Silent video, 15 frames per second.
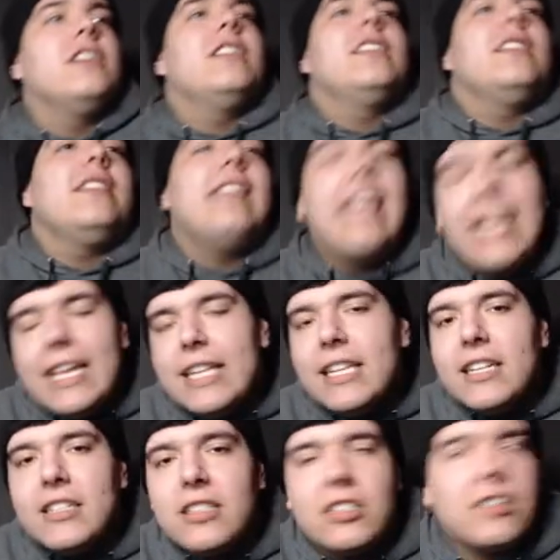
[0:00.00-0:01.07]
Link in
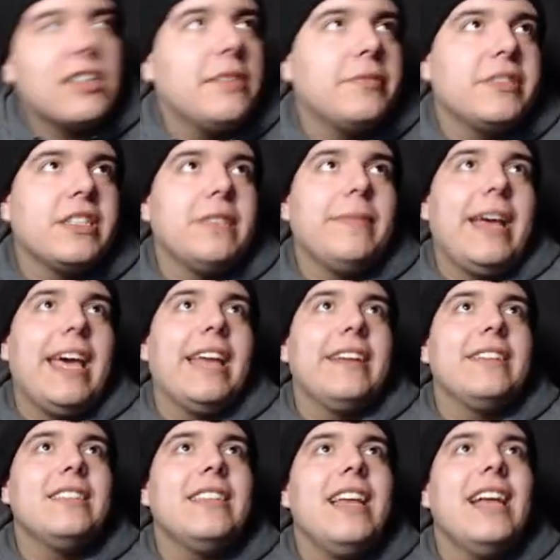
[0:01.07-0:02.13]
the description, man.
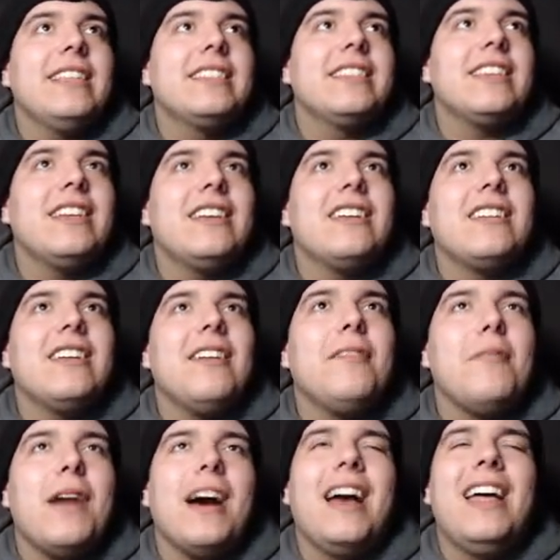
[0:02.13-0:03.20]
Let's come on.